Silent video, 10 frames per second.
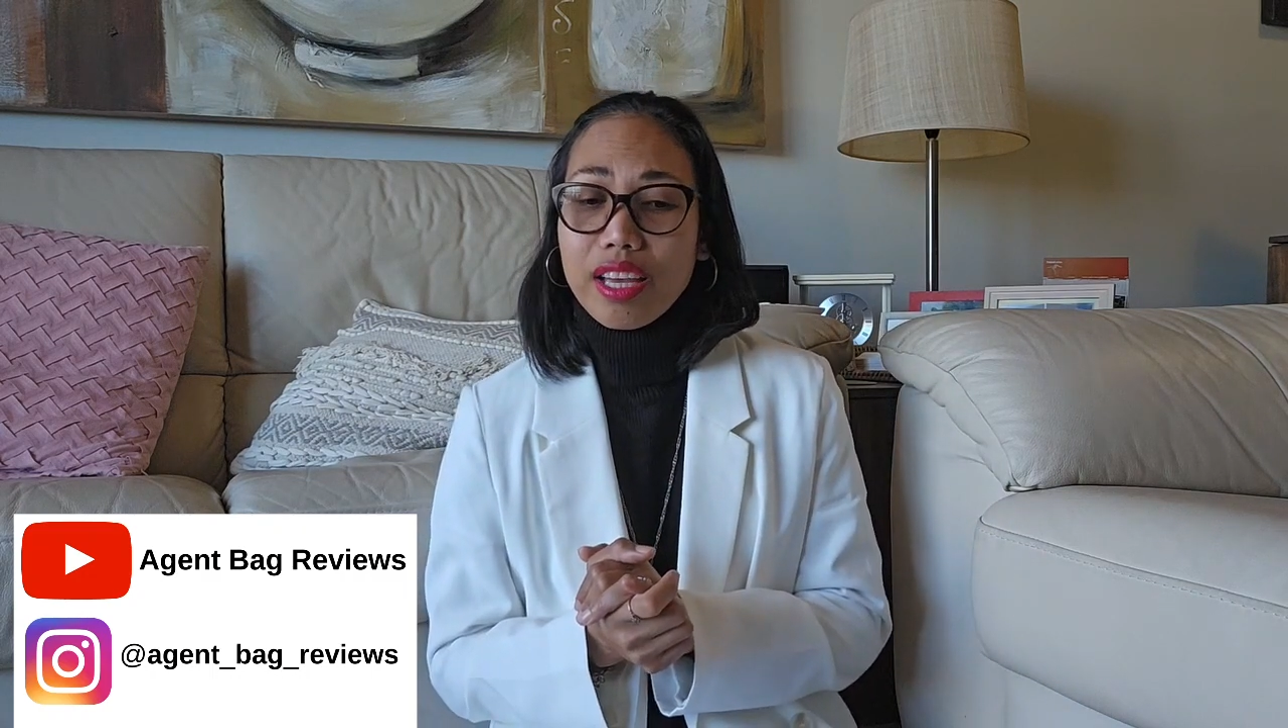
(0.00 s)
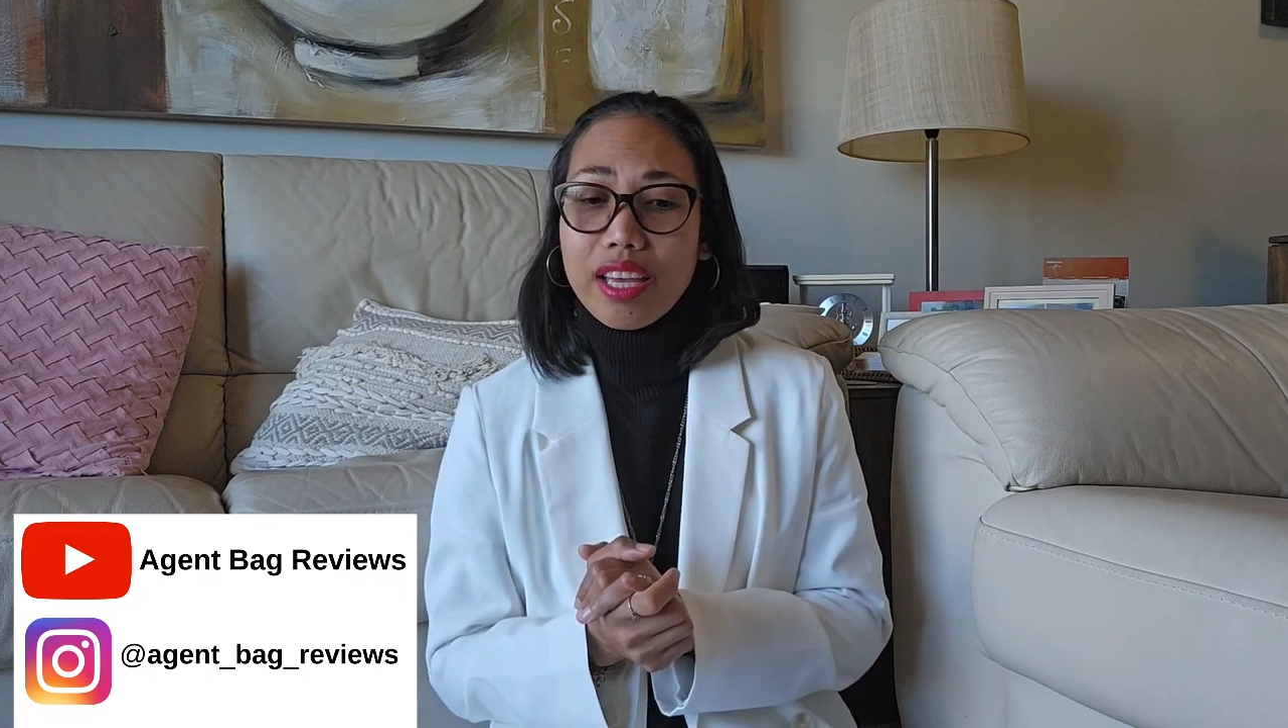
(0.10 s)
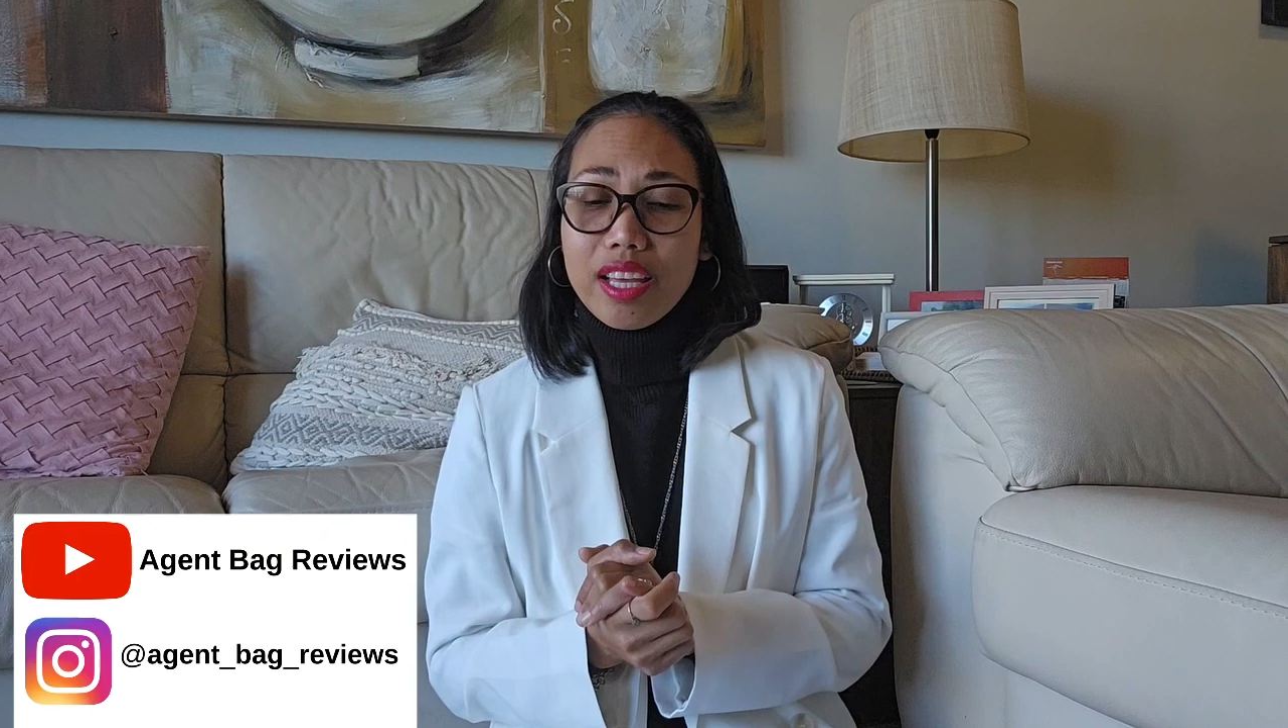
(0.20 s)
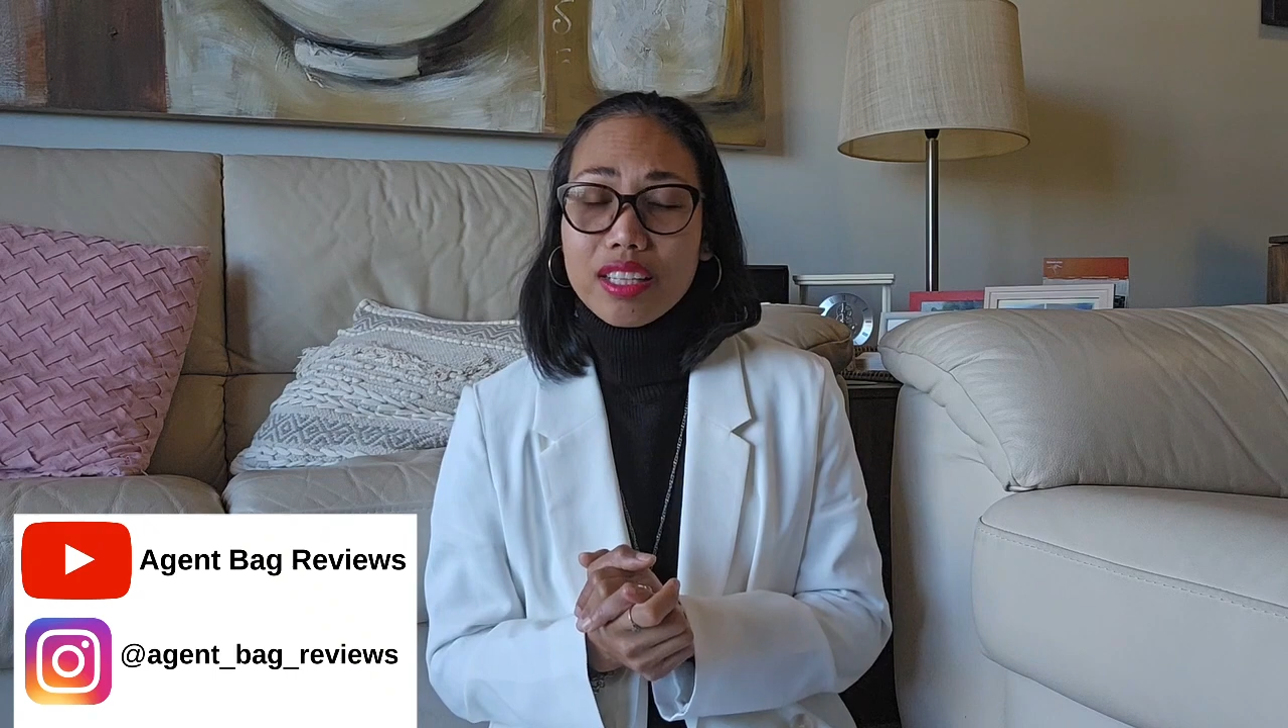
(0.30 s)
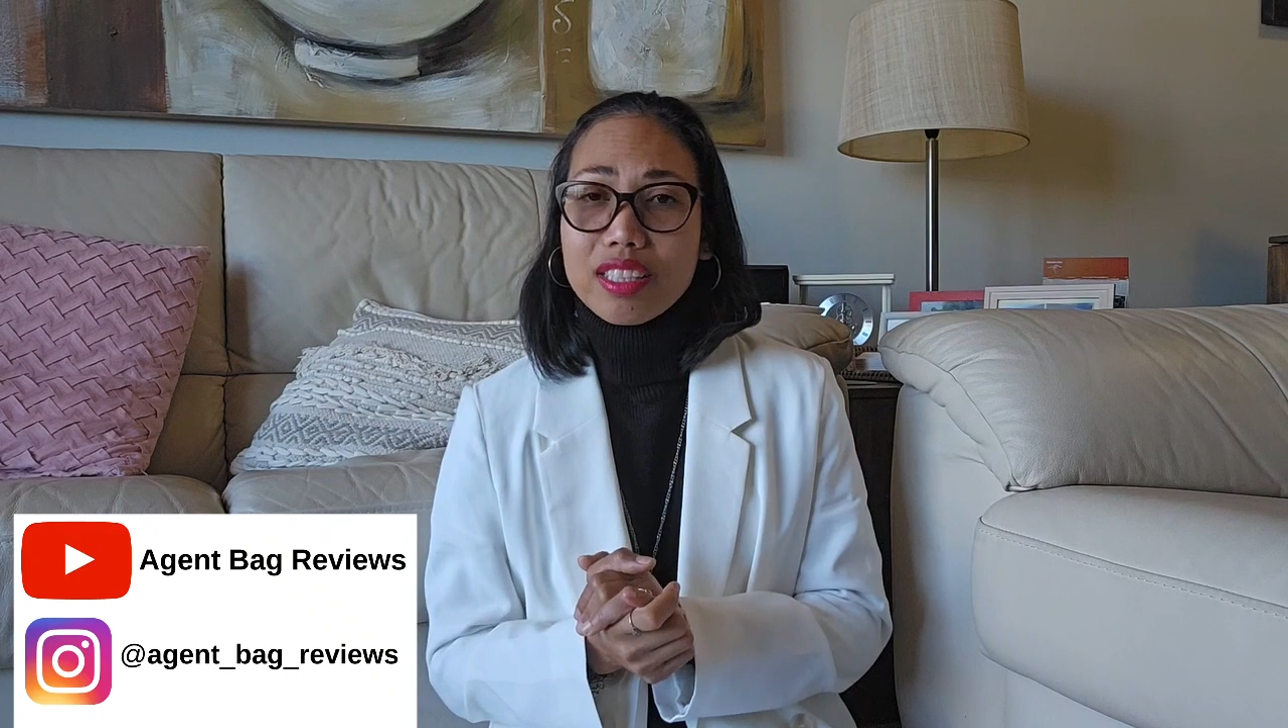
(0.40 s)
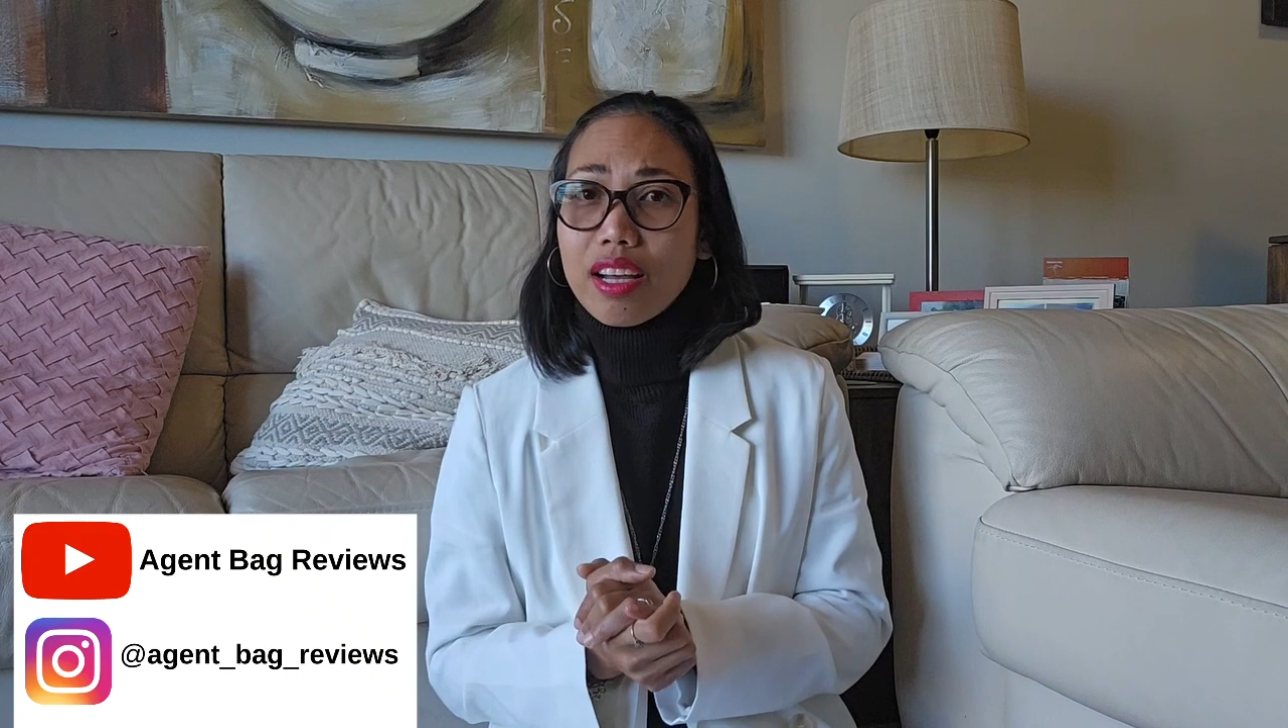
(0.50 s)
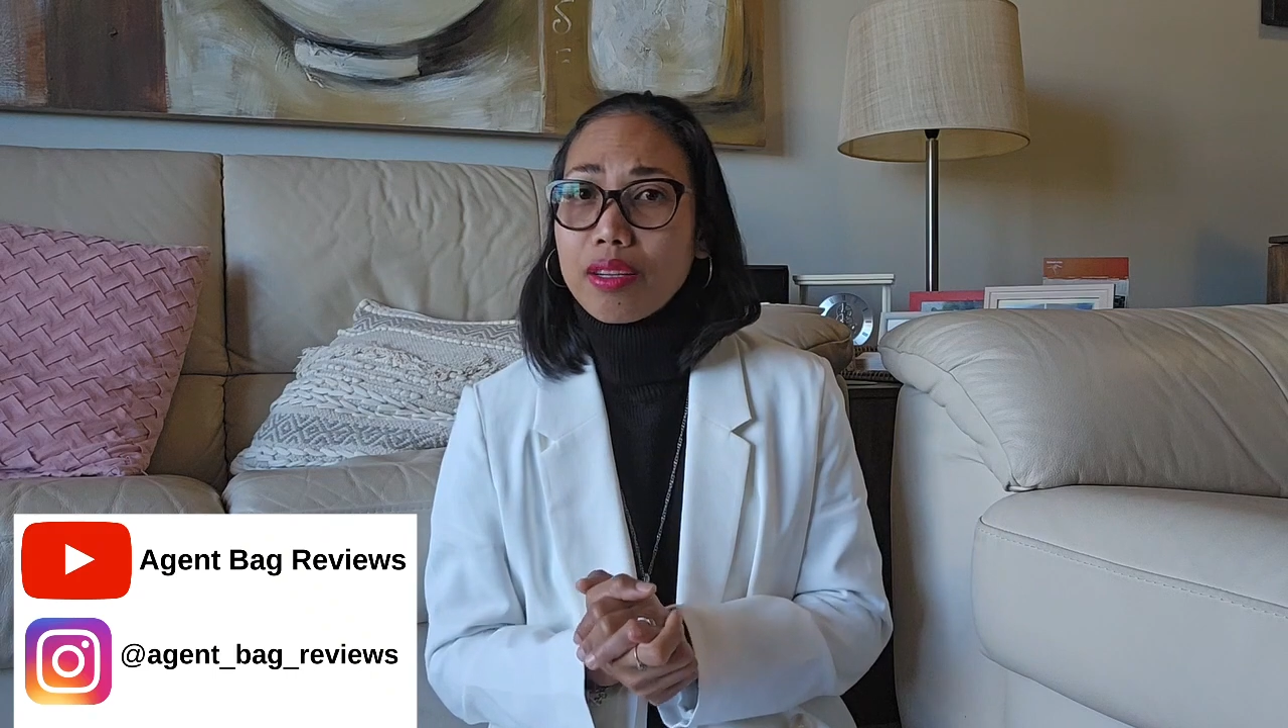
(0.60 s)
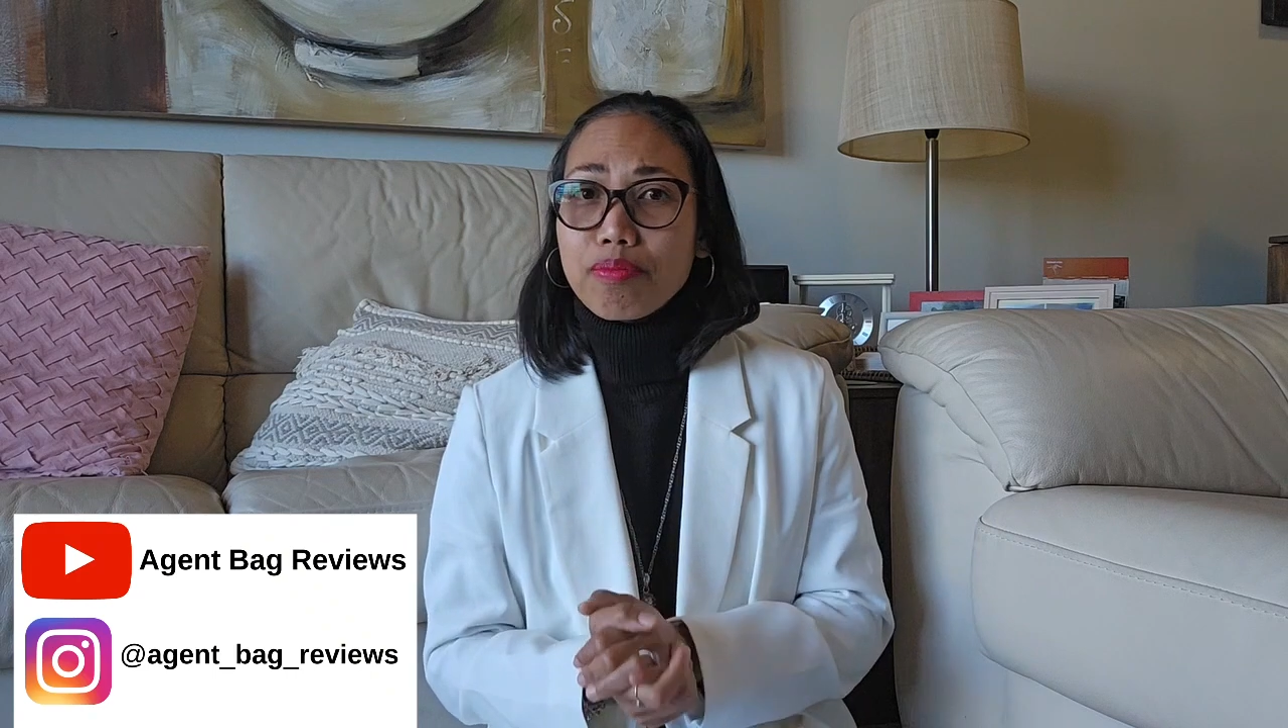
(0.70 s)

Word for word: And um,